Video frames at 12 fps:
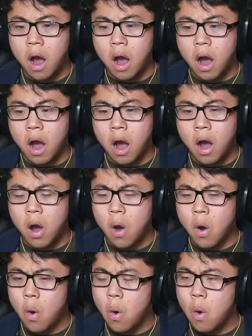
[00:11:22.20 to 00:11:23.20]

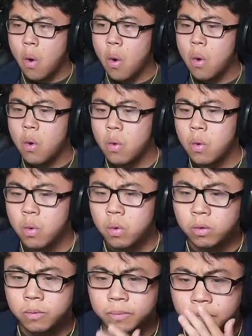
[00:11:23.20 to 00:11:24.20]

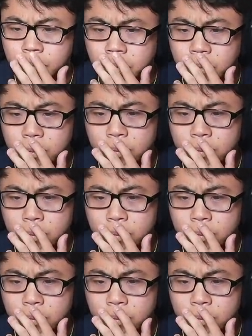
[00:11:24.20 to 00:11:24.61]
Nobody speaks.